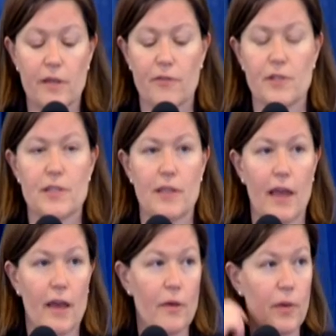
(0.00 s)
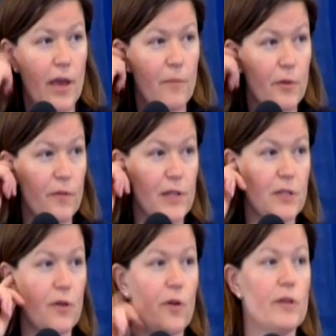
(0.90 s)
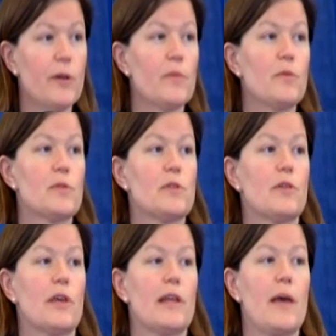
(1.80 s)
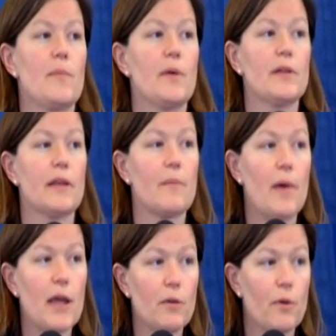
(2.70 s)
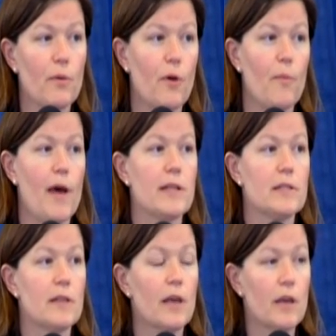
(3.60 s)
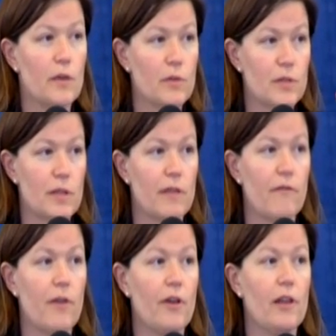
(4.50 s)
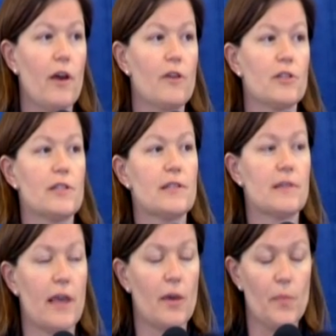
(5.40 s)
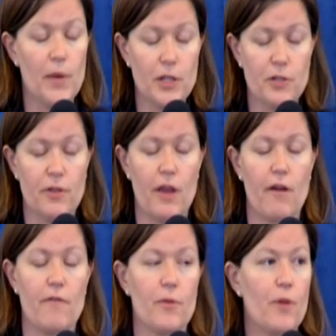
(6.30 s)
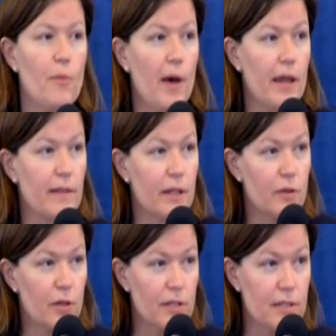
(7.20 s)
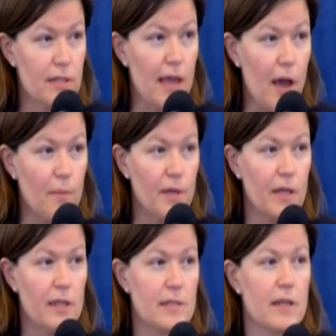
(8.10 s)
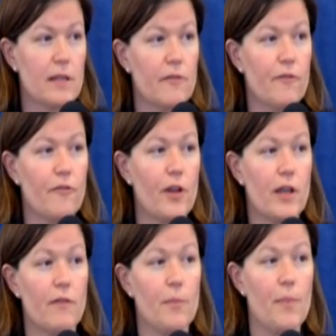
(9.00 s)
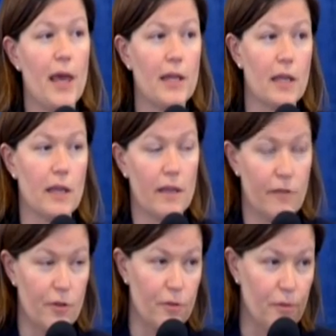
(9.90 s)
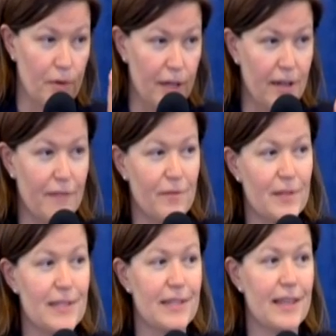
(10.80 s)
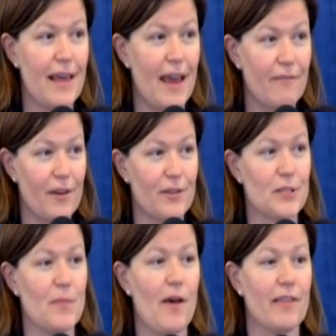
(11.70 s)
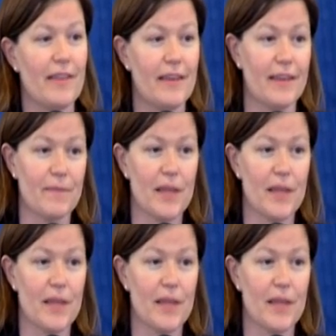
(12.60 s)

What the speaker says: different scale, we have Professor Oldham, who's looking at building micro robots. You see the very large scale picture there of the robot, and then you can see how big it is on the front of a penny, if you can see that very small thing.